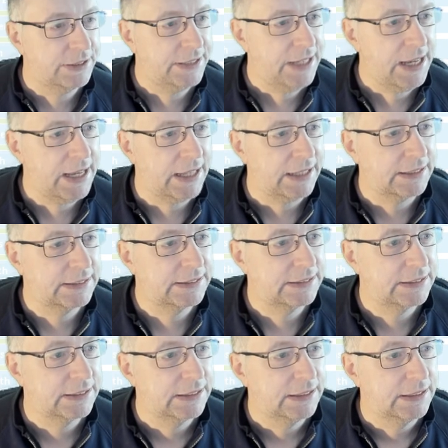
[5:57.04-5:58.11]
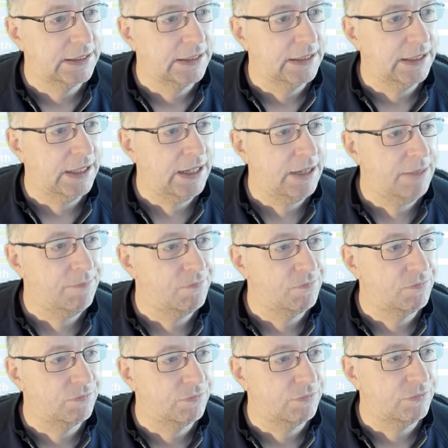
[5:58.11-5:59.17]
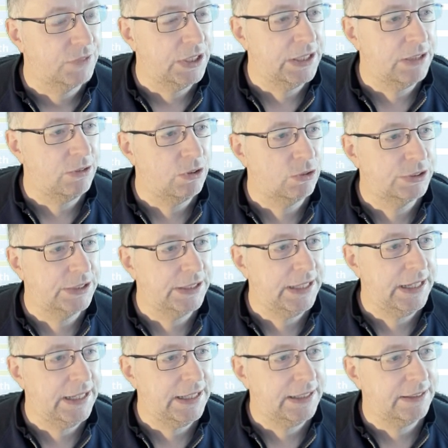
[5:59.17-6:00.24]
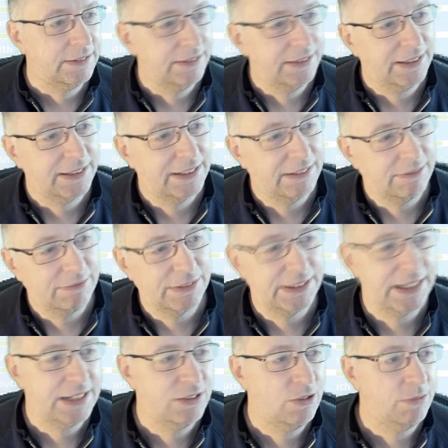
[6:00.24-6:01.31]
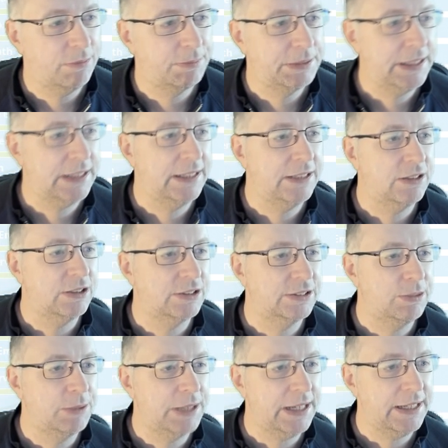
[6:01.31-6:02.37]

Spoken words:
to tax, you'll see here, again, not particularly good. So we're